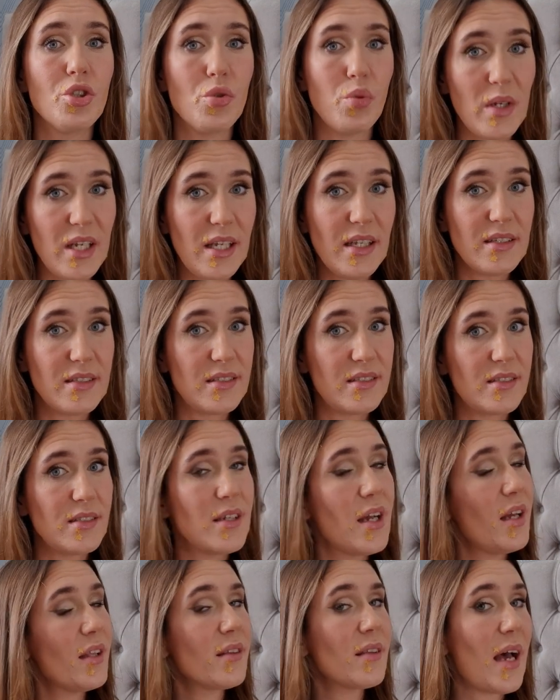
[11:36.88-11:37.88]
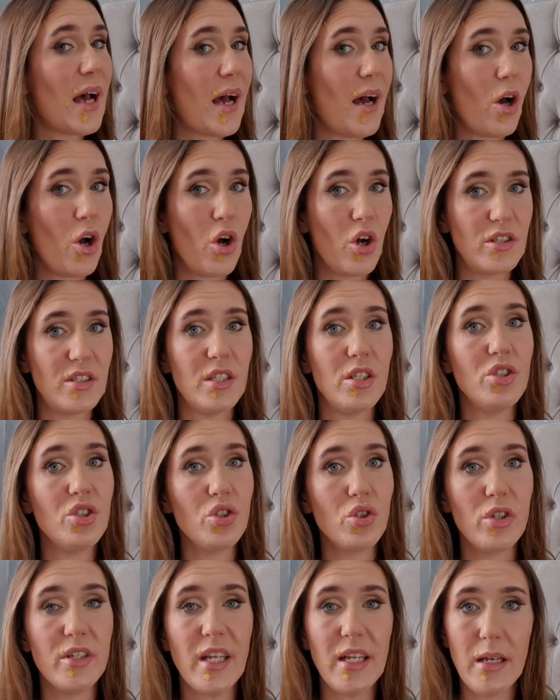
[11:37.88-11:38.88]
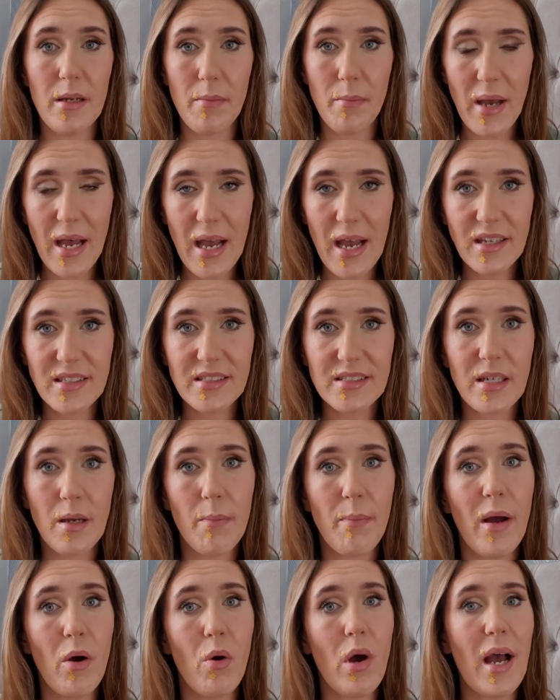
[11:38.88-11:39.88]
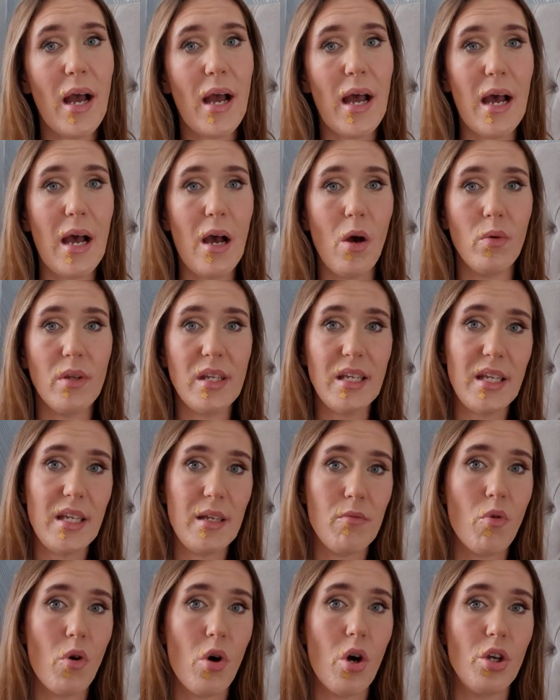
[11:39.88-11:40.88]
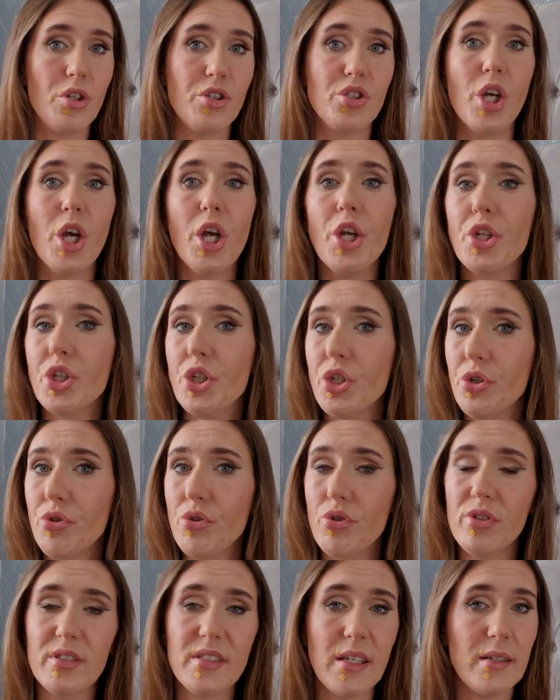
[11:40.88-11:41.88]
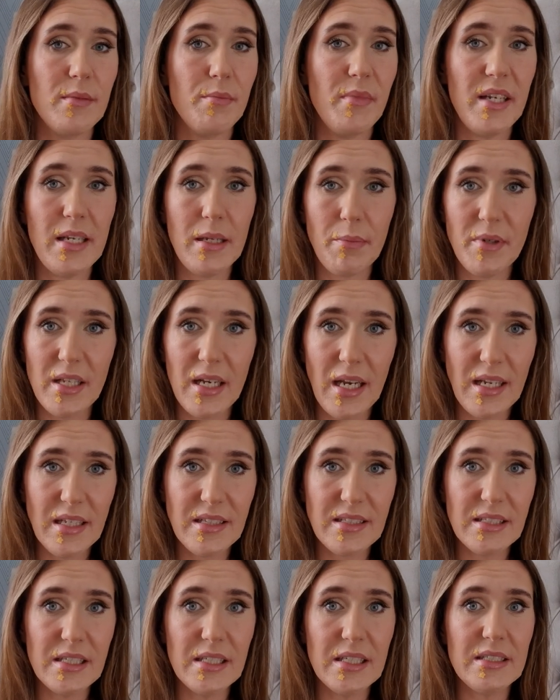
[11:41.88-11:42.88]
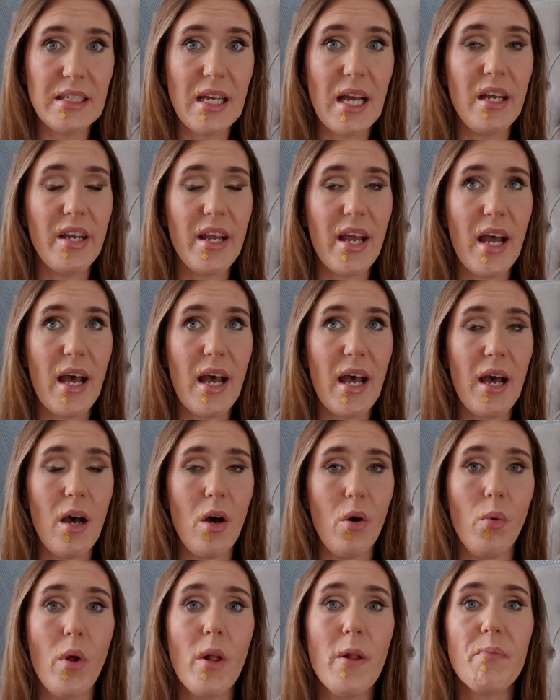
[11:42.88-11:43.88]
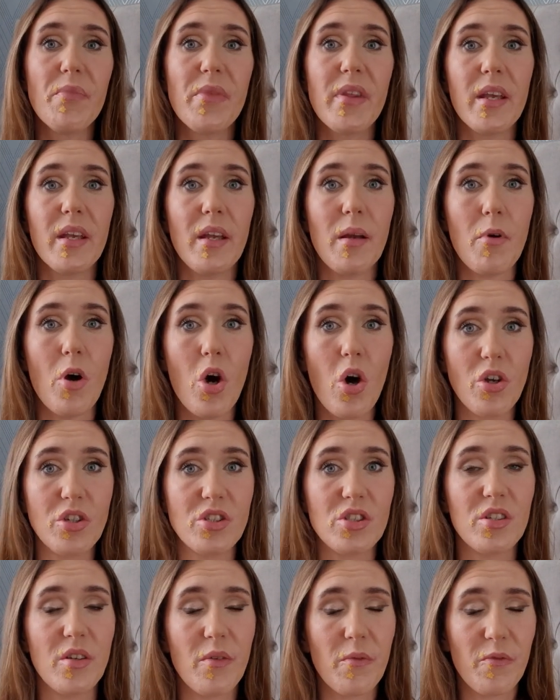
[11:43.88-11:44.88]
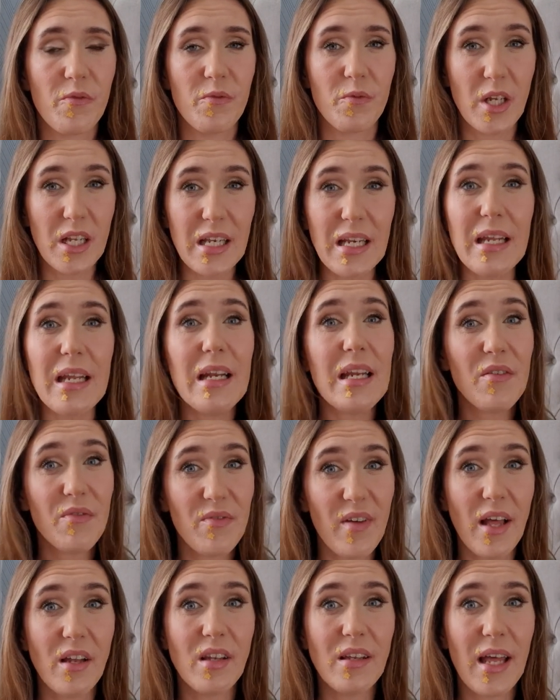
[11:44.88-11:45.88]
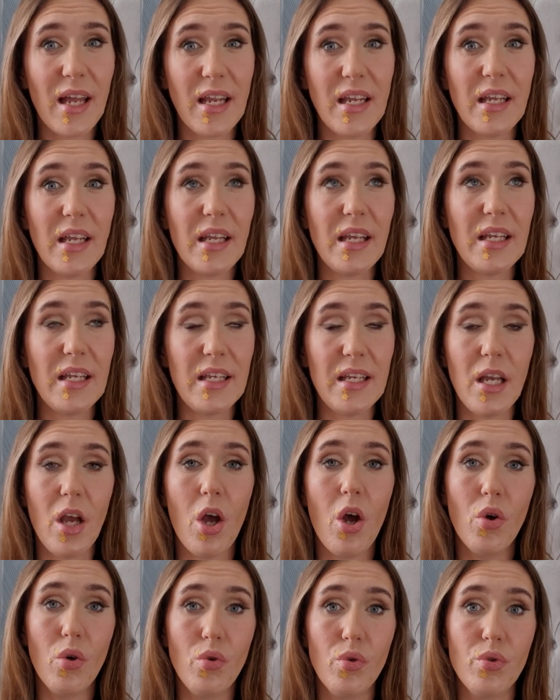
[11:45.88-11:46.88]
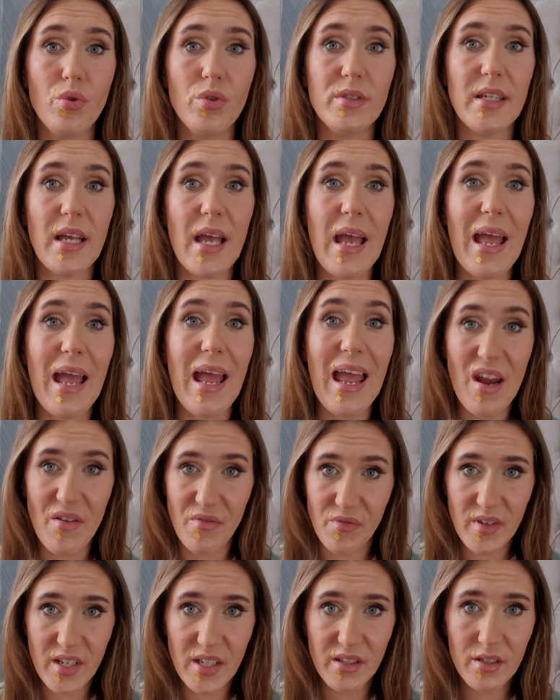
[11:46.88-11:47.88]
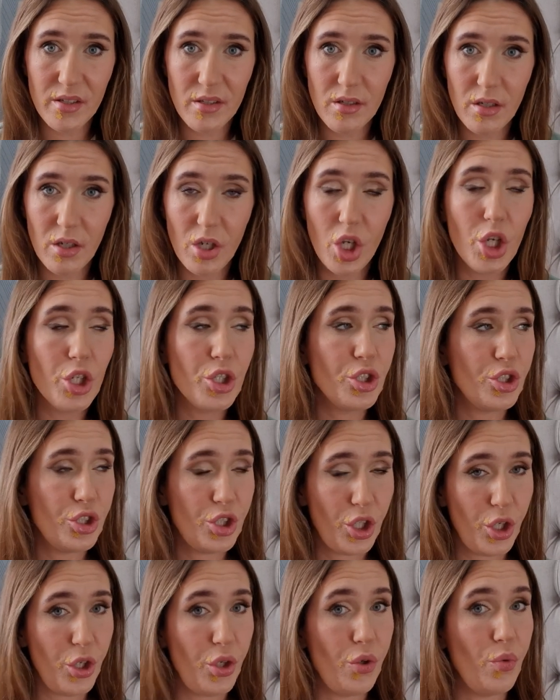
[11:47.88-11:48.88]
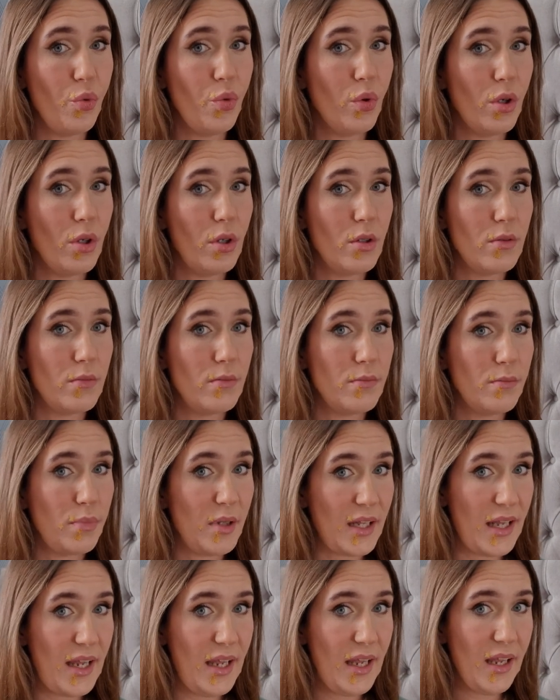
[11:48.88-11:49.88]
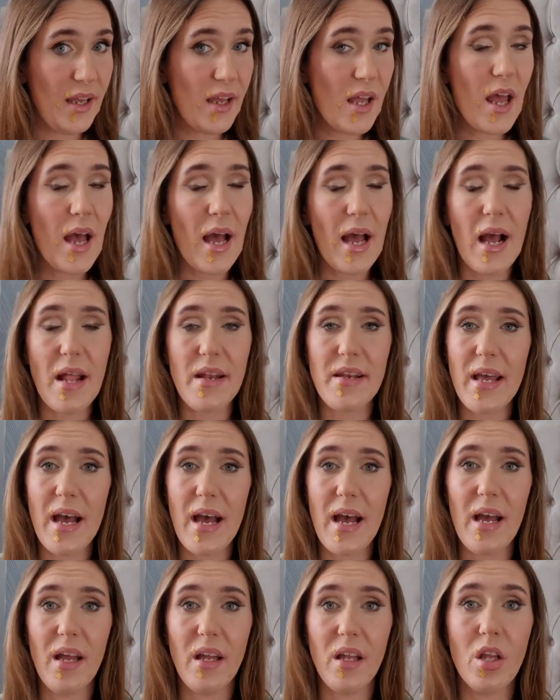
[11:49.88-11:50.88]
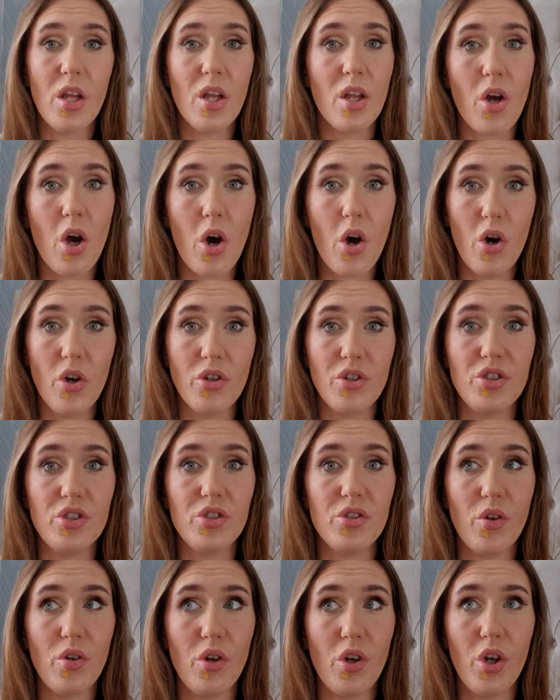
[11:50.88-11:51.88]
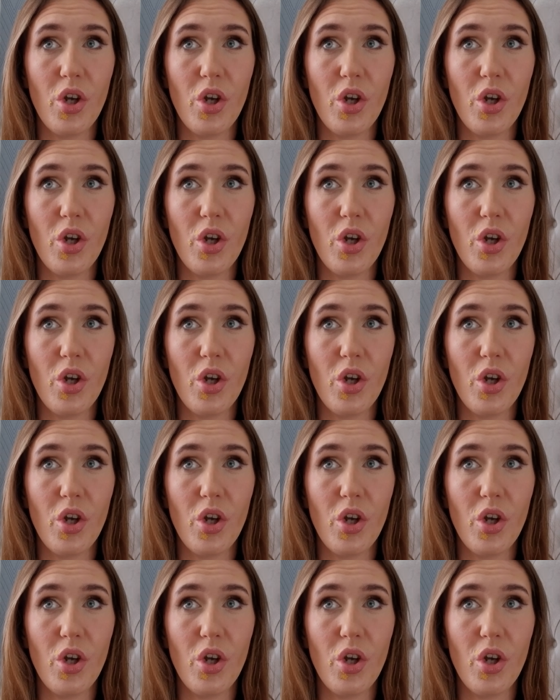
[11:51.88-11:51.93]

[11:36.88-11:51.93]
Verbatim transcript: tweets that Oz has done in the past about how he was used and manipulated and how Oz clearly felt like he owed everything to Blair and that Oz